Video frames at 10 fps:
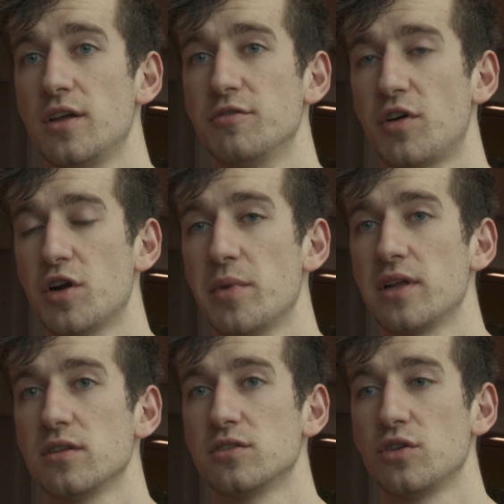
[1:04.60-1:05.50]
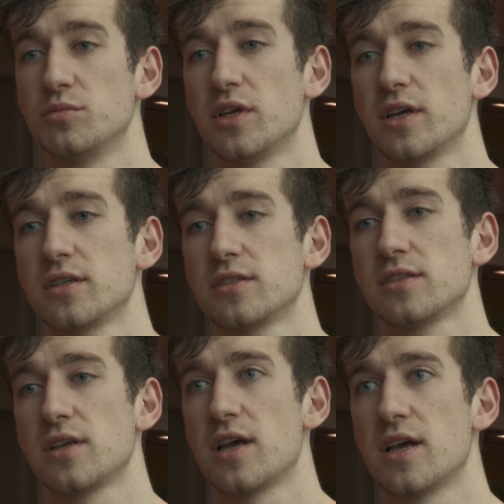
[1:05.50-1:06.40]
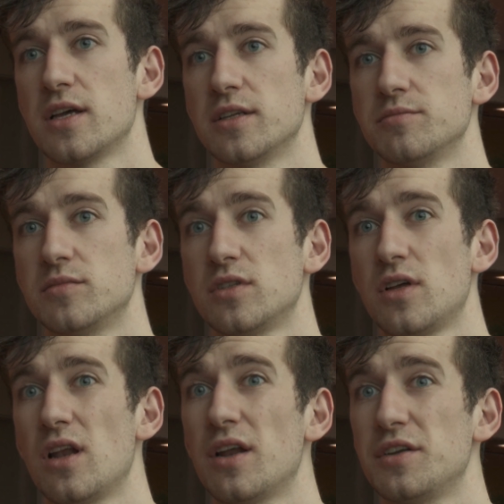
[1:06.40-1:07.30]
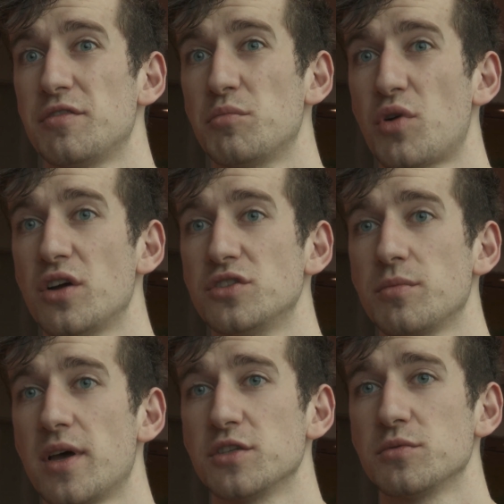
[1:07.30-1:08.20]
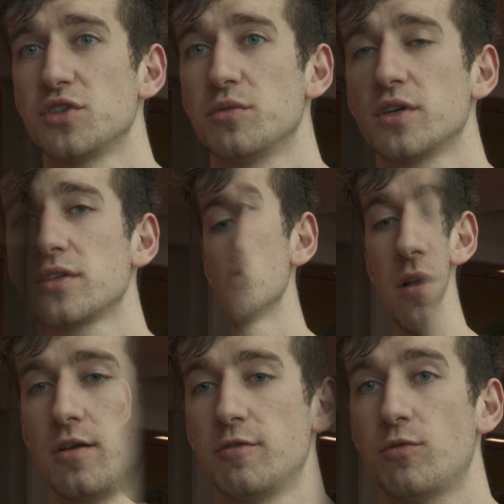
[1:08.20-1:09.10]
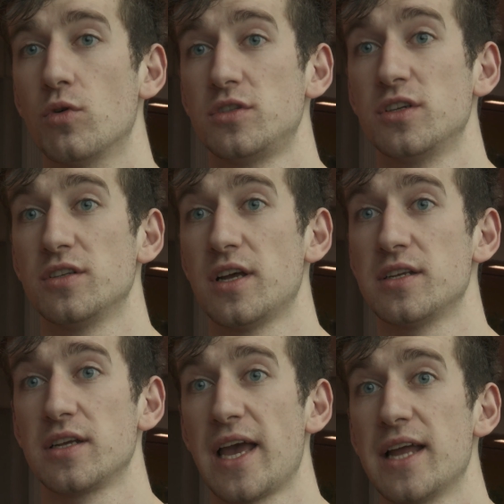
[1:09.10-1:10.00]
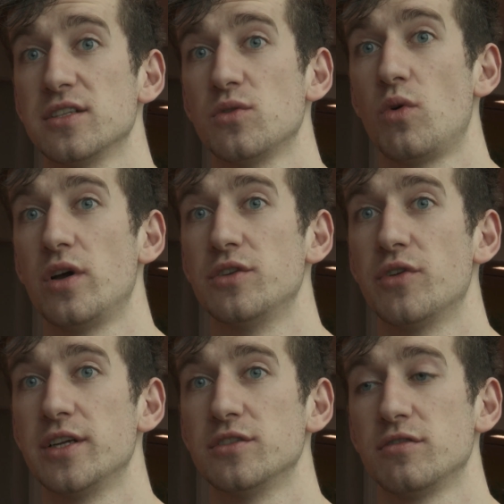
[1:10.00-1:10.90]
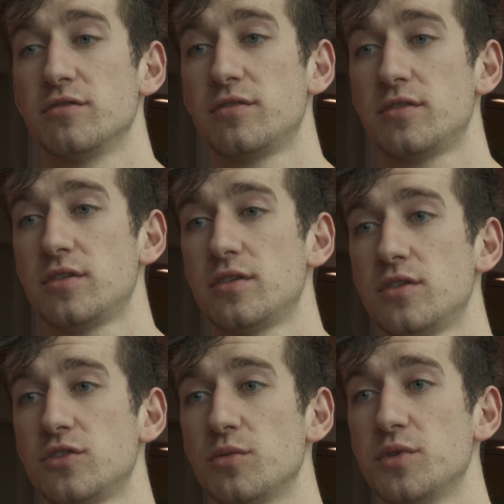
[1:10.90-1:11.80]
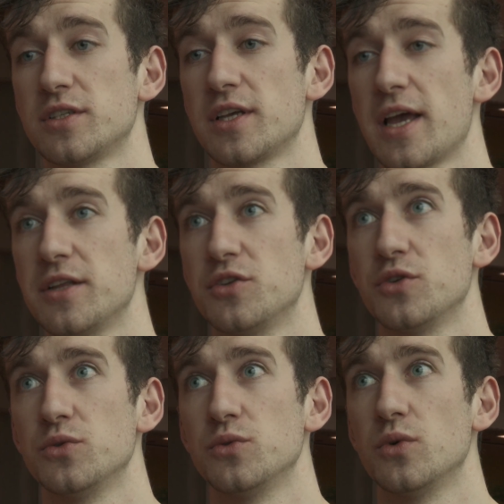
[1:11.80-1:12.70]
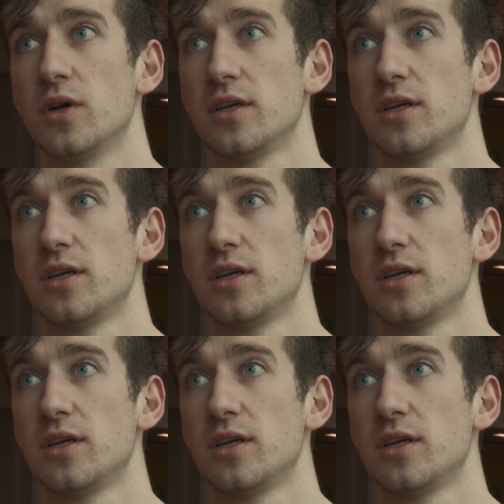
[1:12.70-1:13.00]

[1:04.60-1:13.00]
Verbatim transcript: environmental subjects, and a lot of different project management subjects. Fourth year then, again, it's a wide range of subjects. Again, you